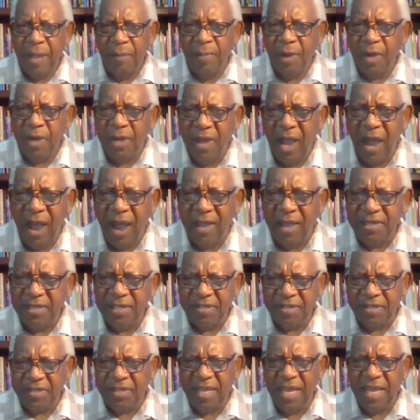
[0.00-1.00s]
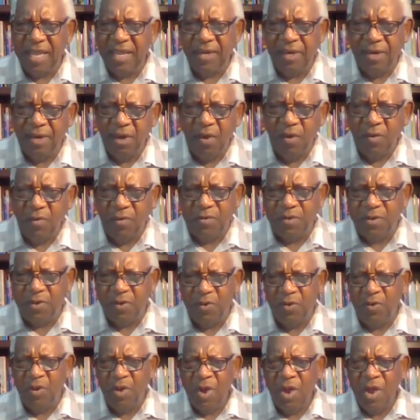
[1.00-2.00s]
But God is saying, those
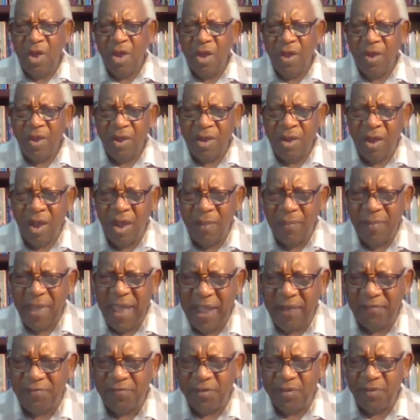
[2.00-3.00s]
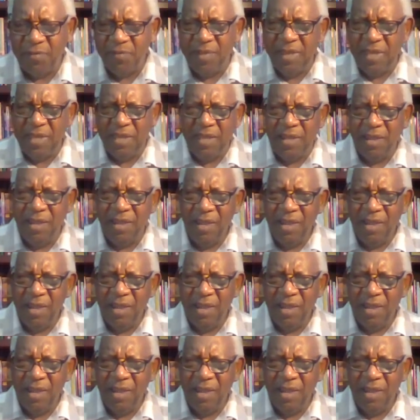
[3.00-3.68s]
who come after me,